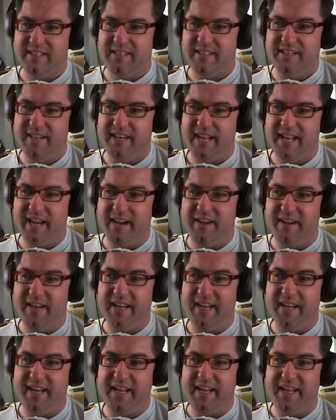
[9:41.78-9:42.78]
Now,
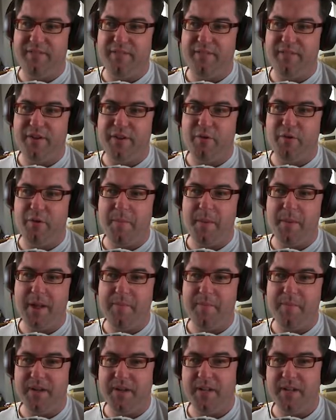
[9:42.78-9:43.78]
if you
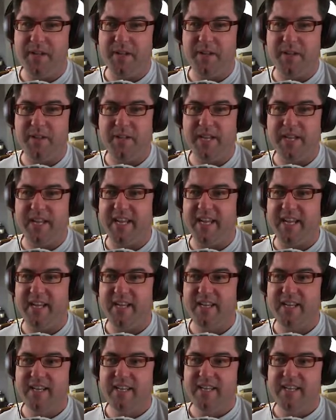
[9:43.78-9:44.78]
remember the
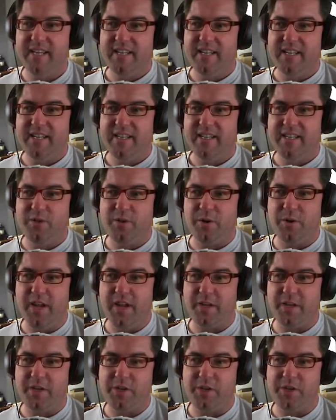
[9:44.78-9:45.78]

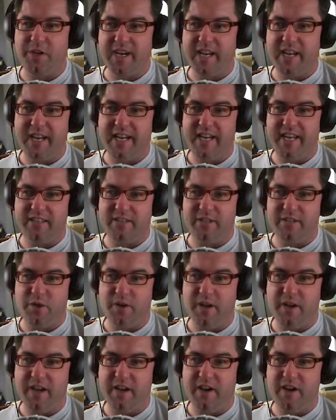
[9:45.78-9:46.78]
Toyota Truggy, the
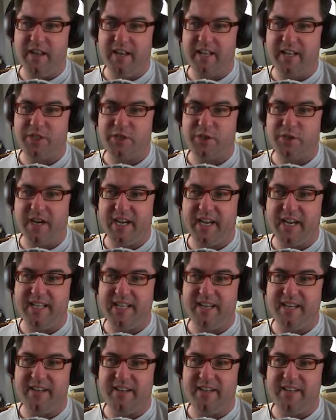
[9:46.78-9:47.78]
Toyota Hilux Truggy
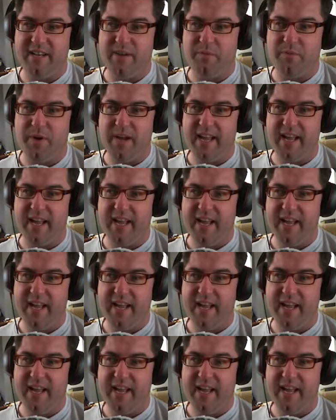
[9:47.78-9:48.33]
that I did, where